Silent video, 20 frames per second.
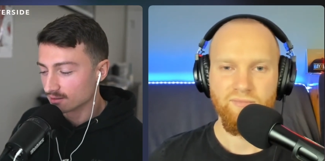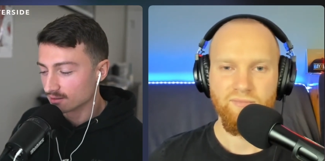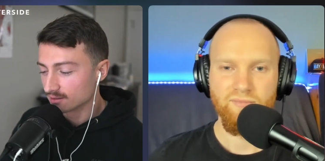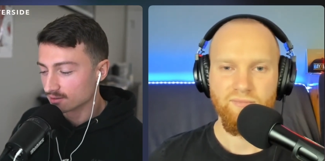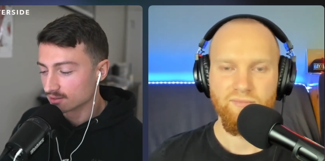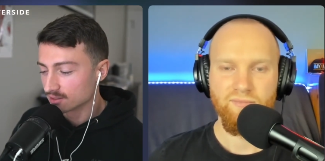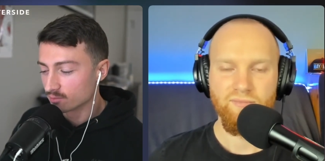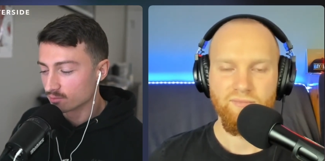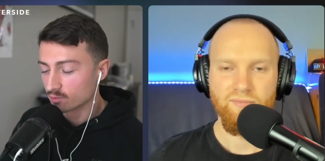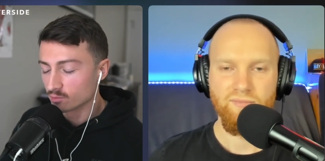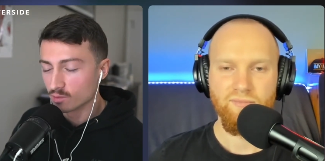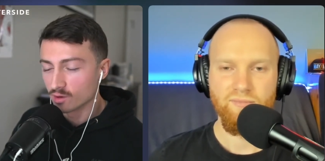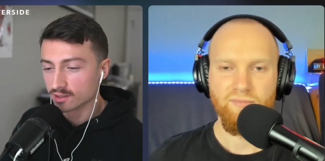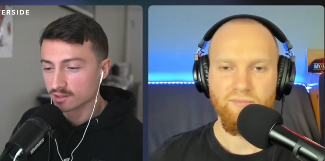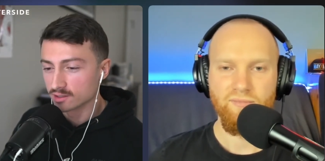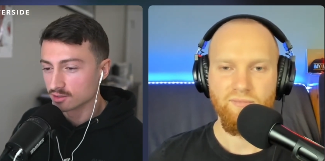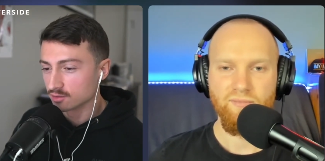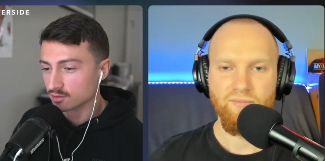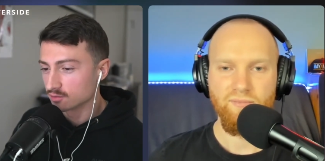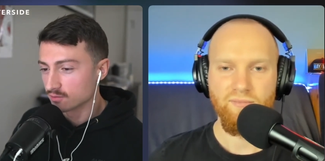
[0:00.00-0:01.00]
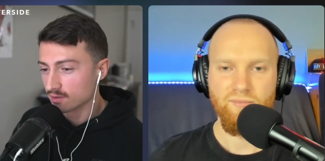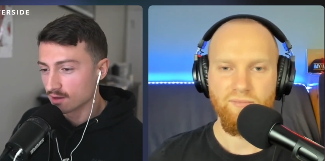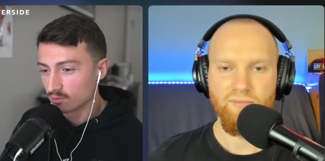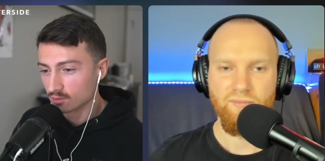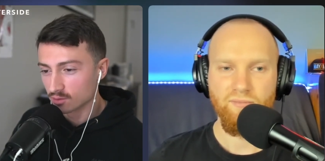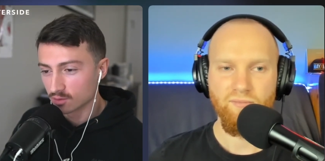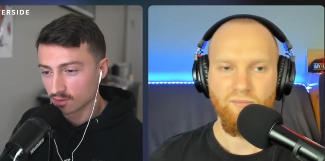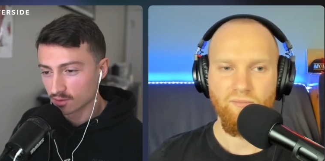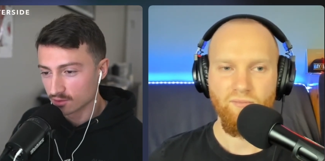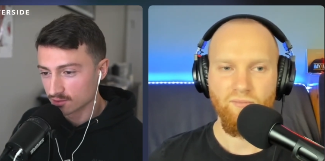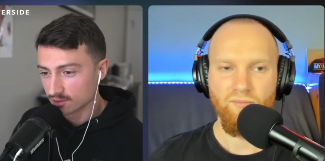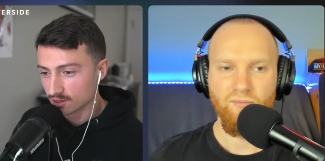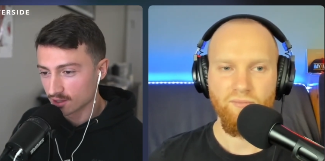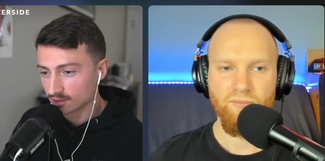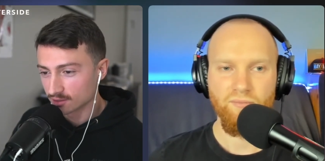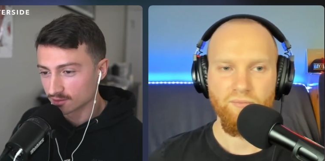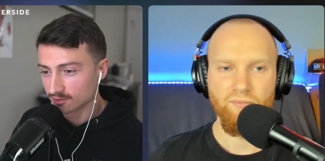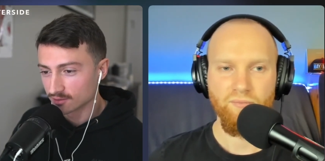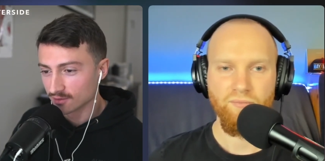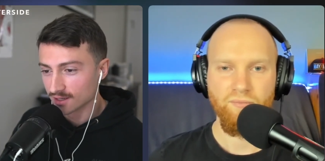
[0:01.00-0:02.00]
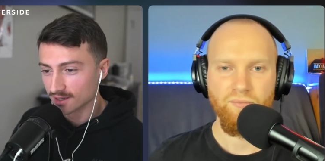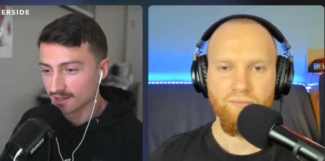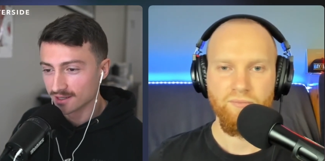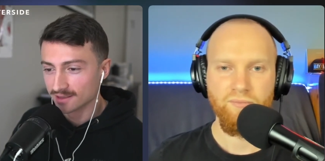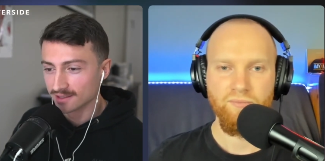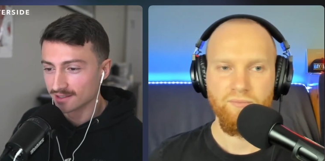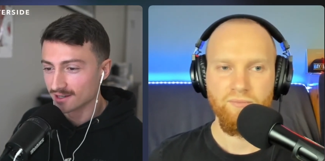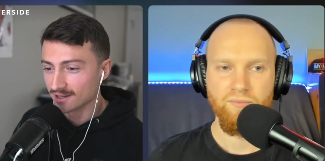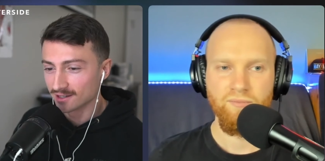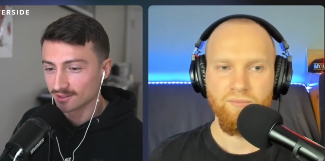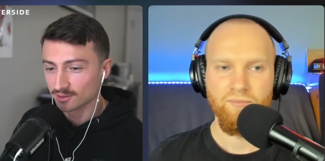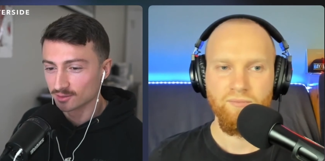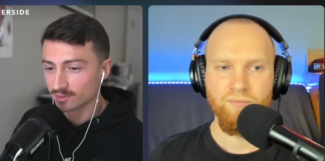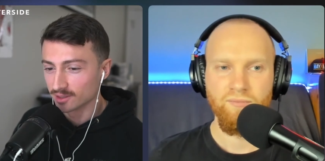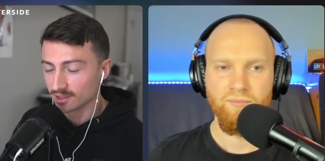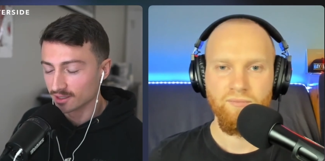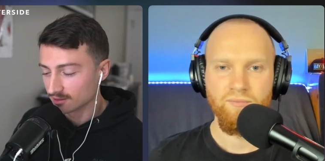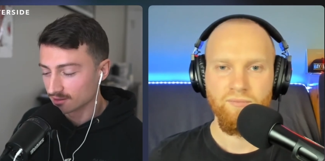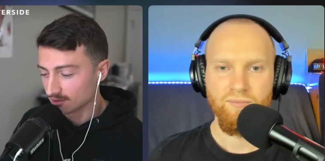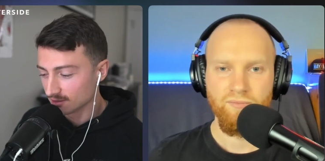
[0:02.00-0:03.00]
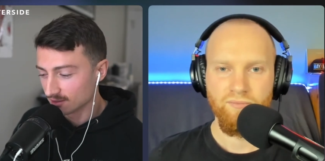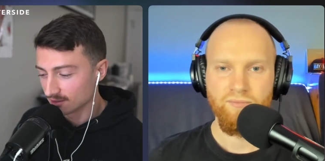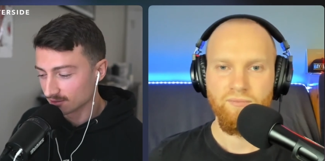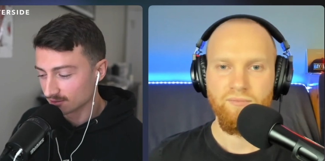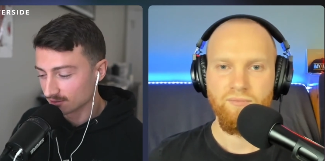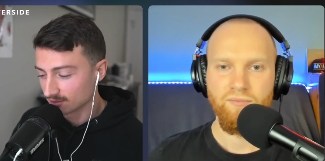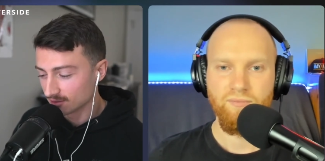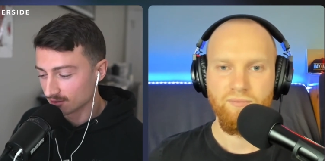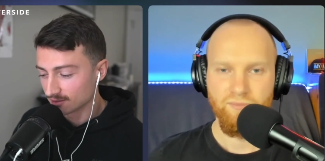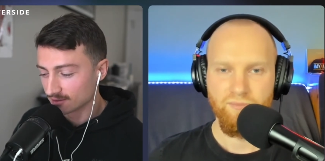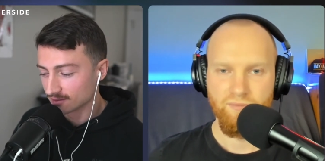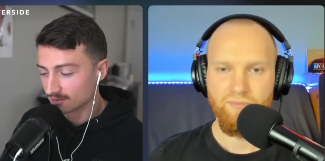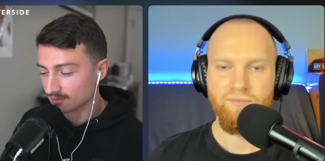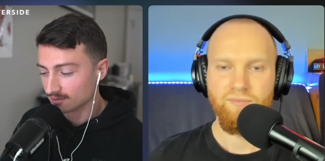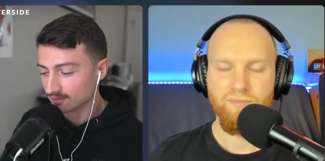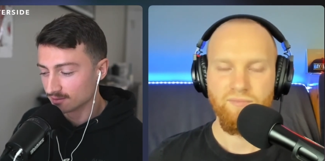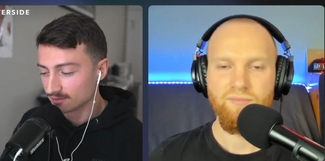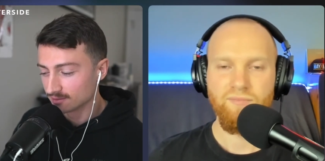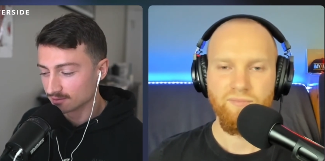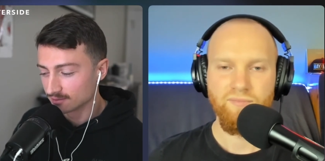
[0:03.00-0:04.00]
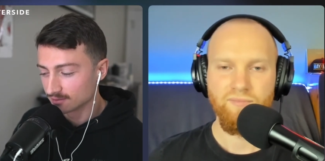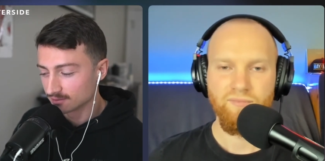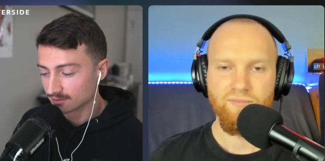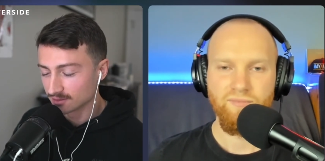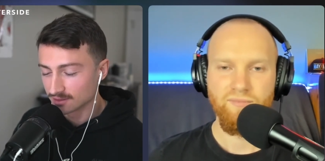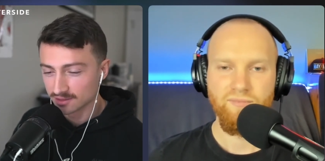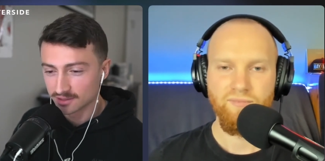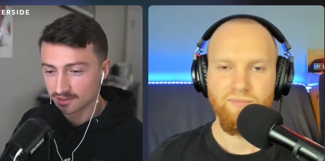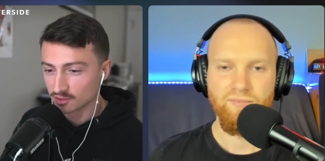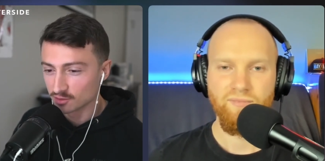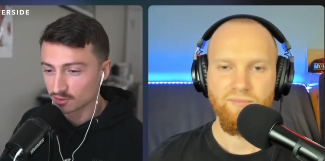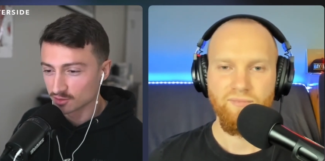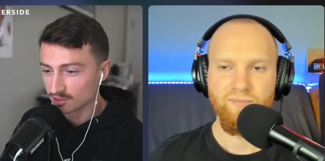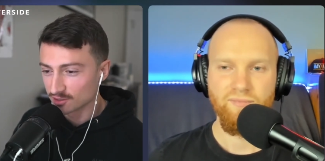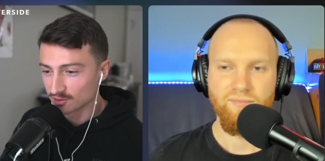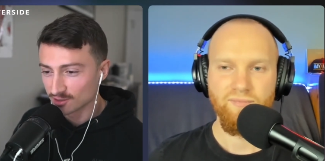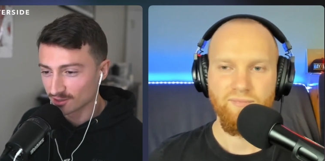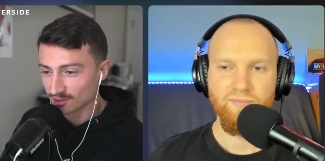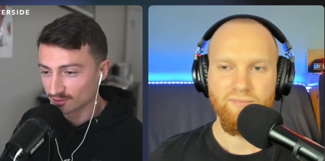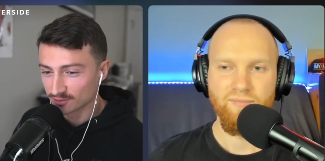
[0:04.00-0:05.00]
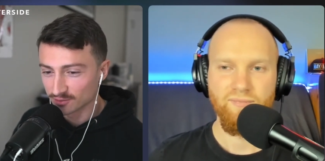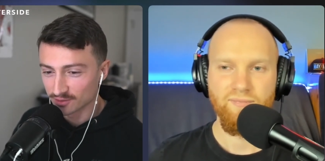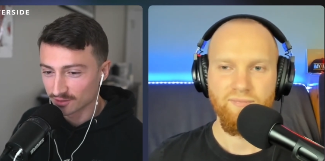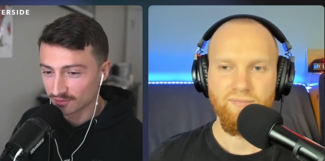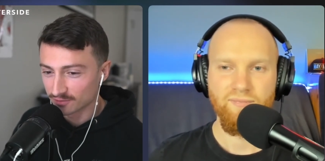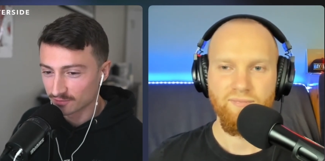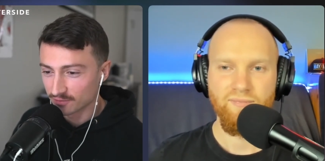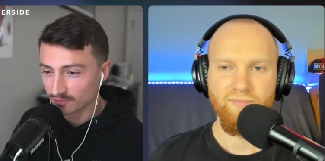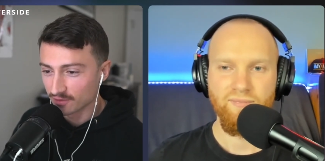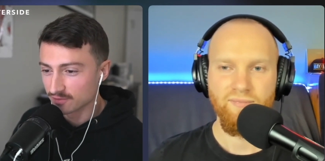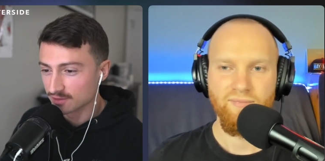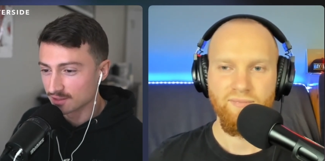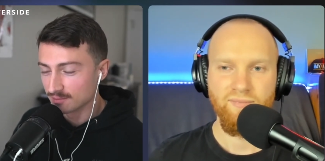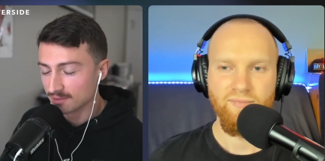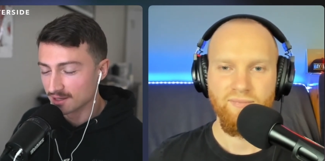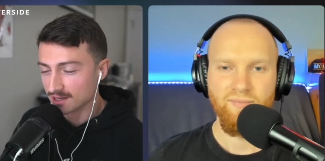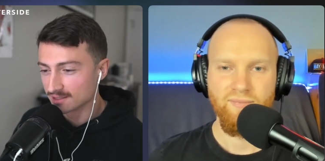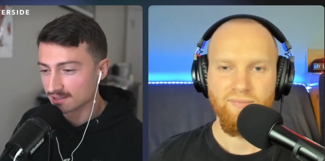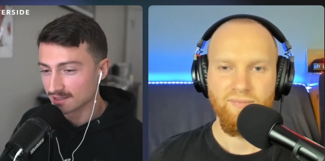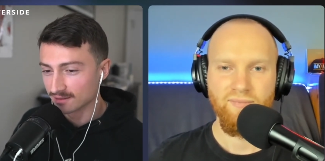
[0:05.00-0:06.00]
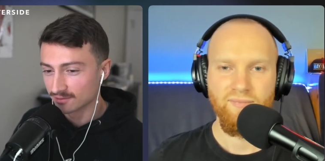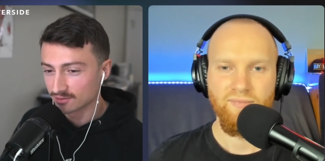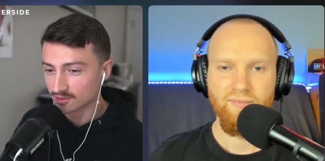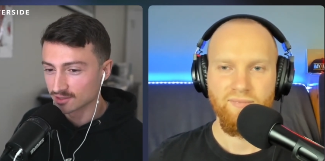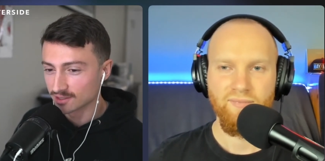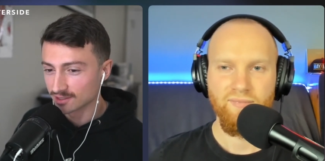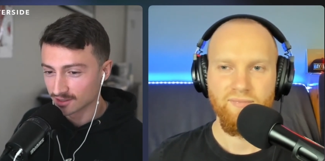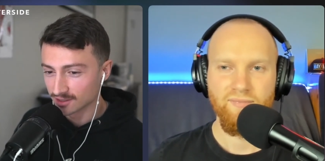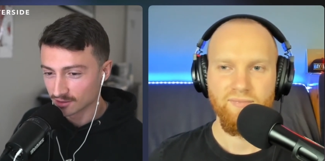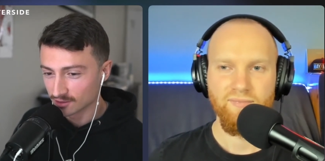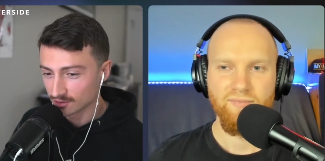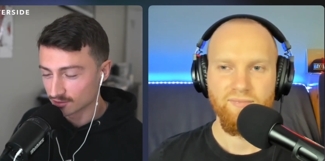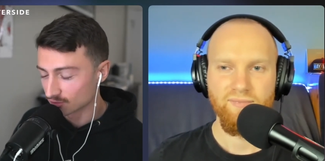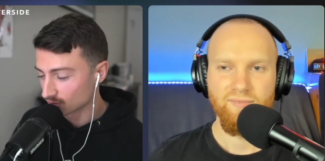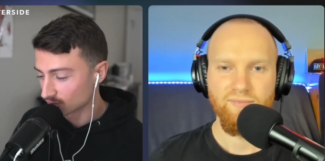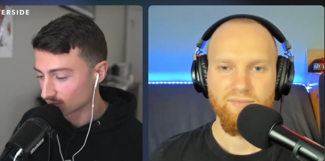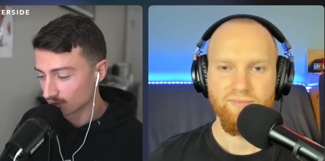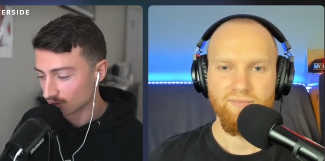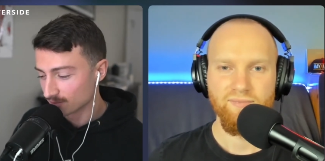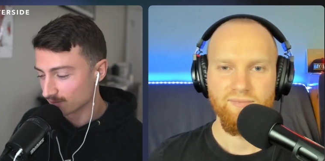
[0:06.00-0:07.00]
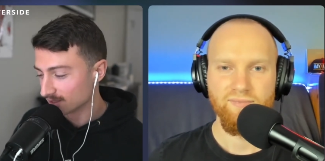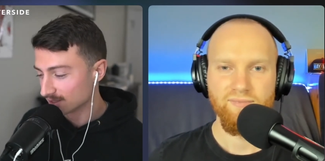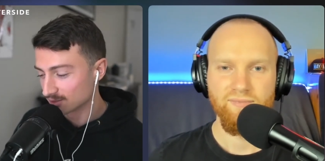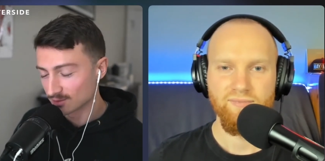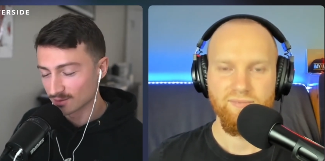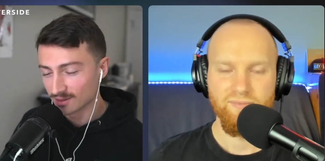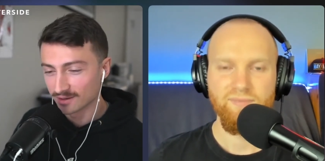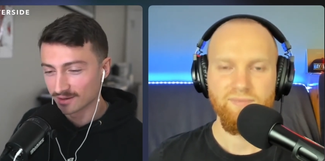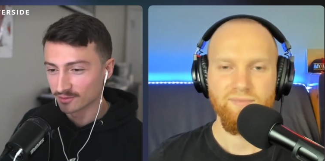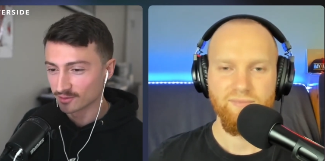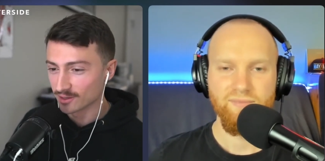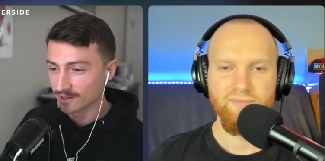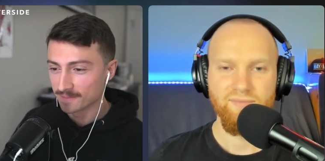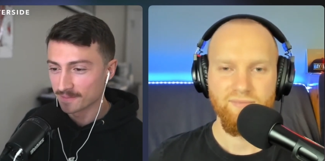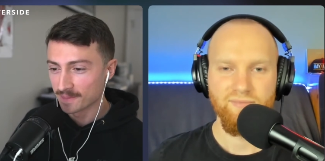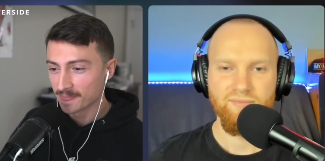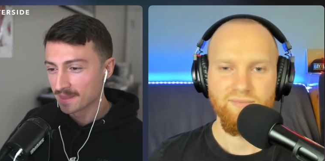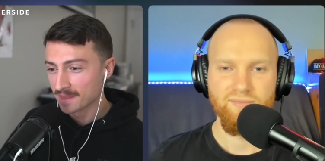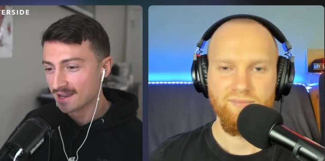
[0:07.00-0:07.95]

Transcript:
Speaker 1: someone wanting to lose fat will go to their doctor, right? And the doctor will be like, "Yeah, uh, you'll see your doctor for like 15 minutes after seeing the nurse for 30 minutes, whatever, right?